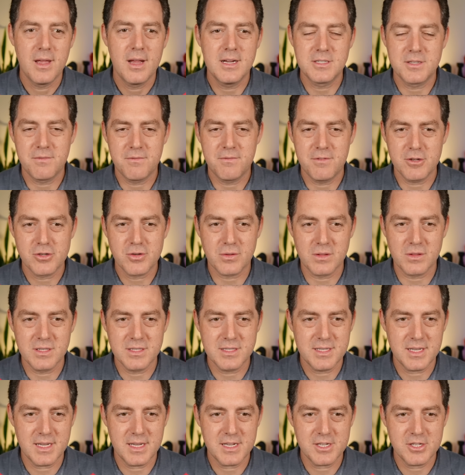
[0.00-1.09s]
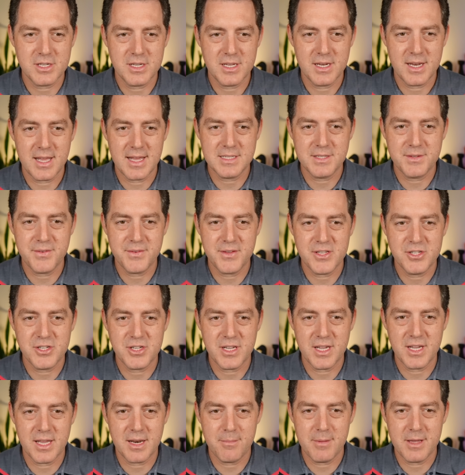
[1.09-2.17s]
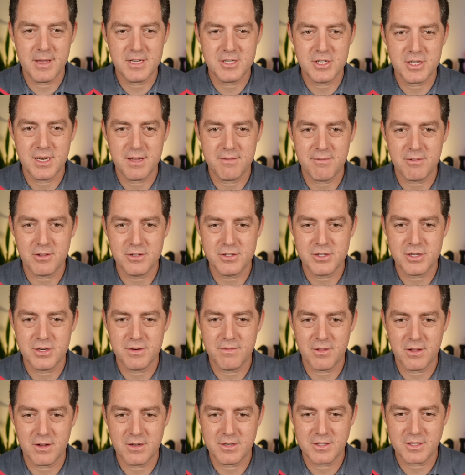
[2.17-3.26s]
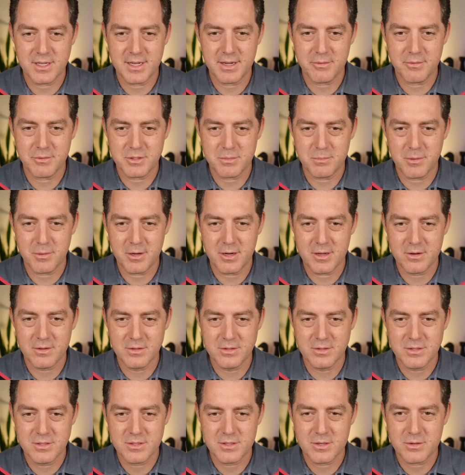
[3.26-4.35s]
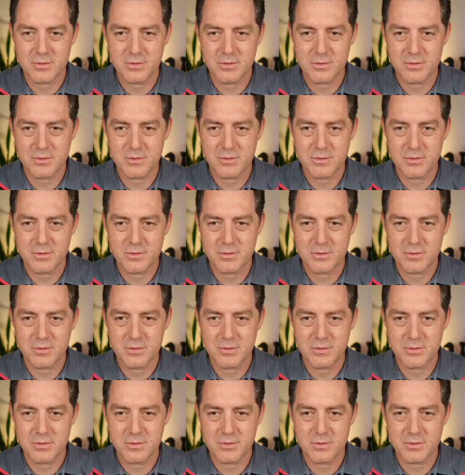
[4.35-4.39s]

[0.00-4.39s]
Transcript: Here's a visualization, S V G animation, evolution of large language models.